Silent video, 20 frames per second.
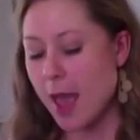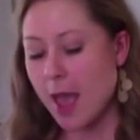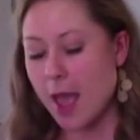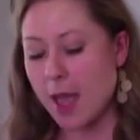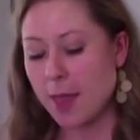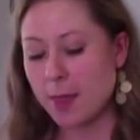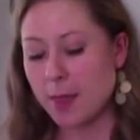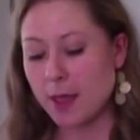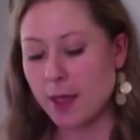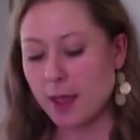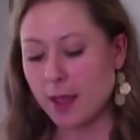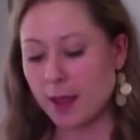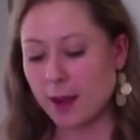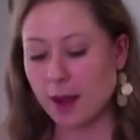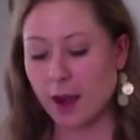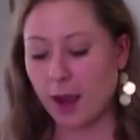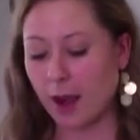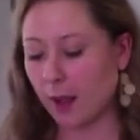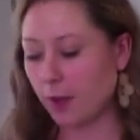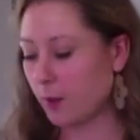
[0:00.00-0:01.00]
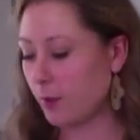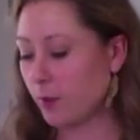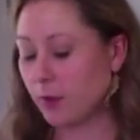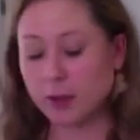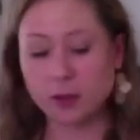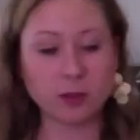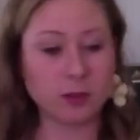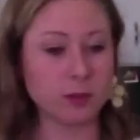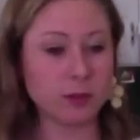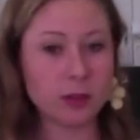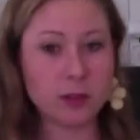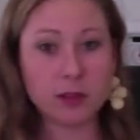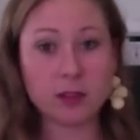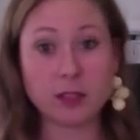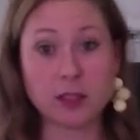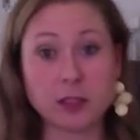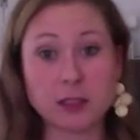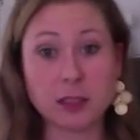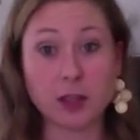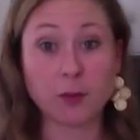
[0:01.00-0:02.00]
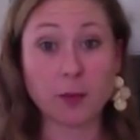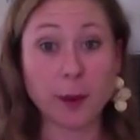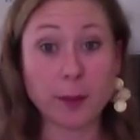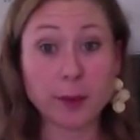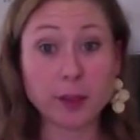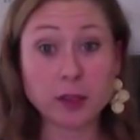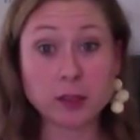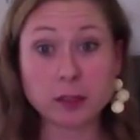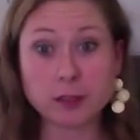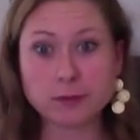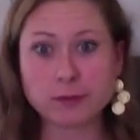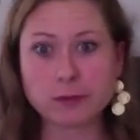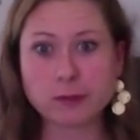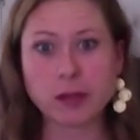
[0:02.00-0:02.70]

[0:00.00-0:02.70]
And then I filled the stuffed peppers,